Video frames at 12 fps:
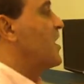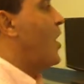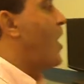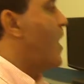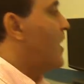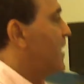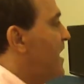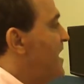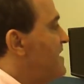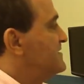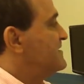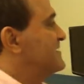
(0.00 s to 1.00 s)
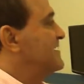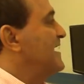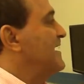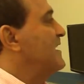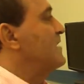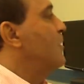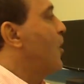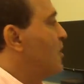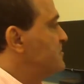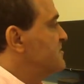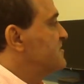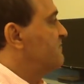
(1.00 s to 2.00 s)
RS
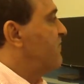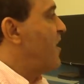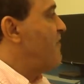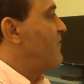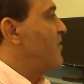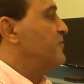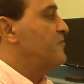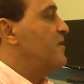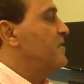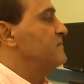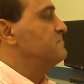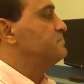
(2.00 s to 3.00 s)
Logix 500,